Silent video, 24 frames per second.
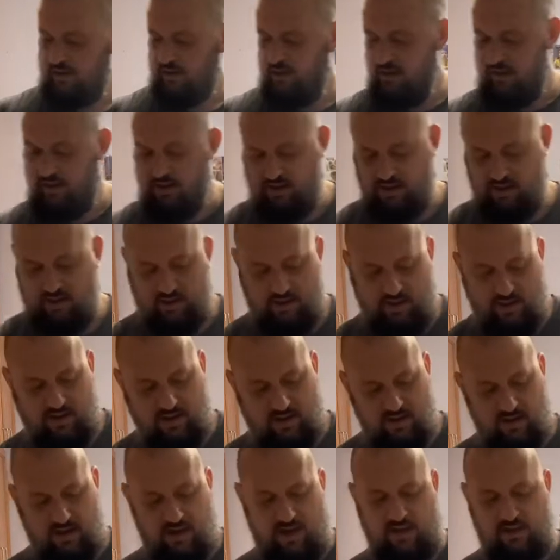Okay,
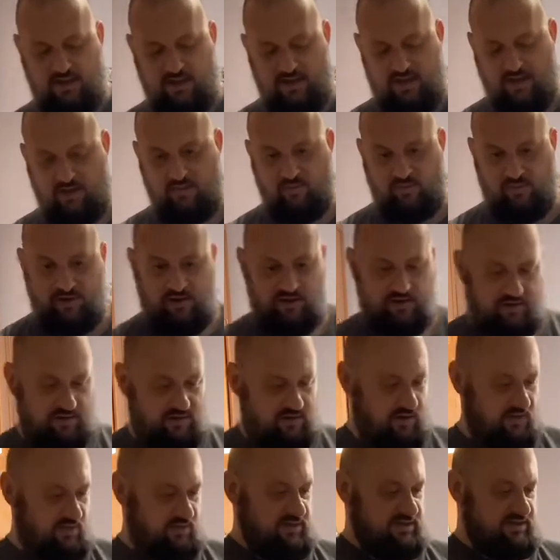and then we are
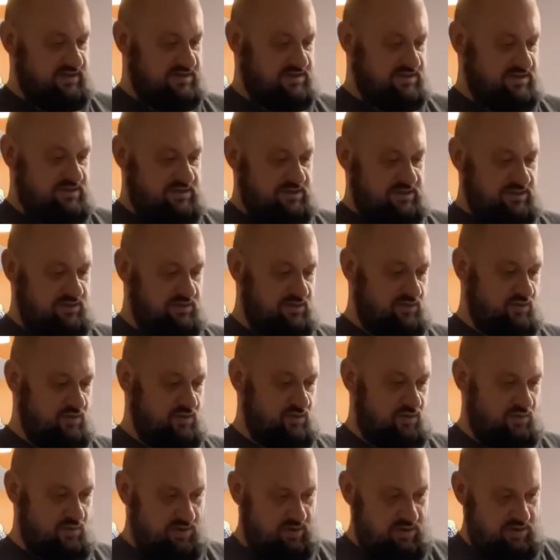going
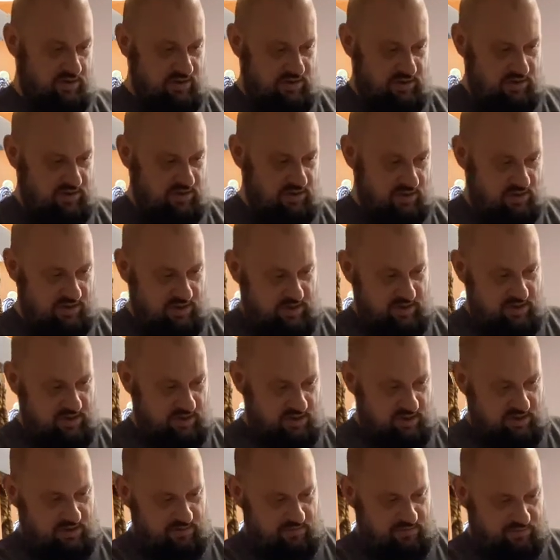to
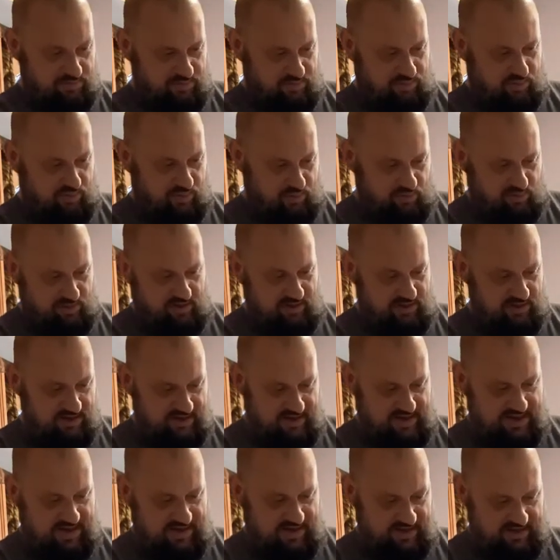pour
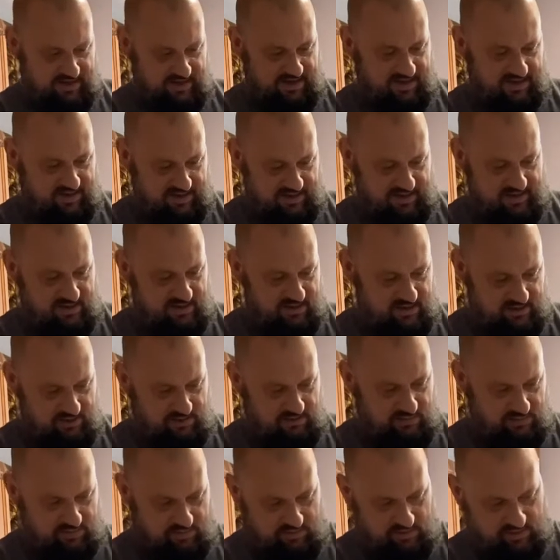that in
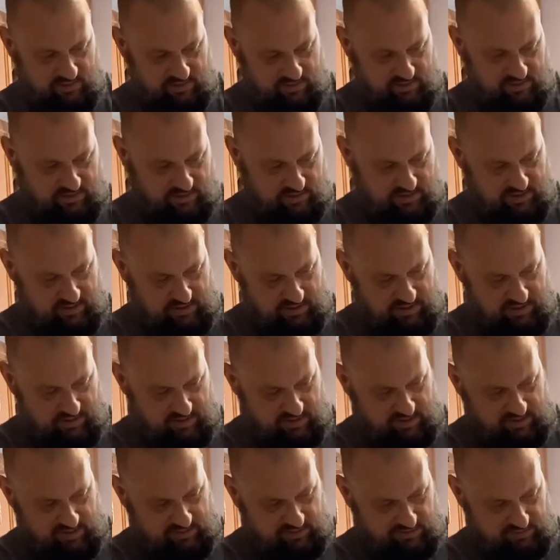
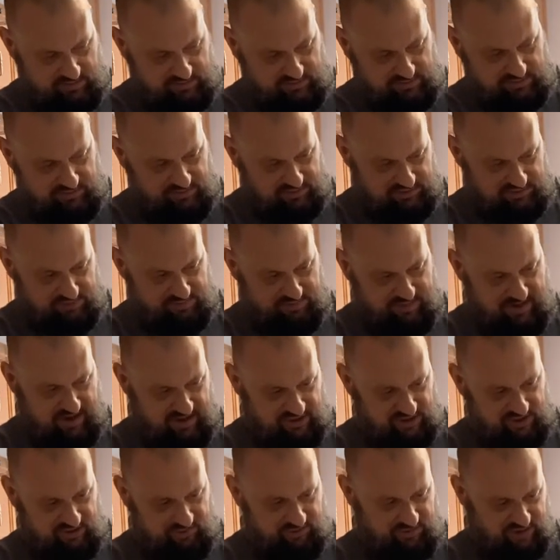using our spatula.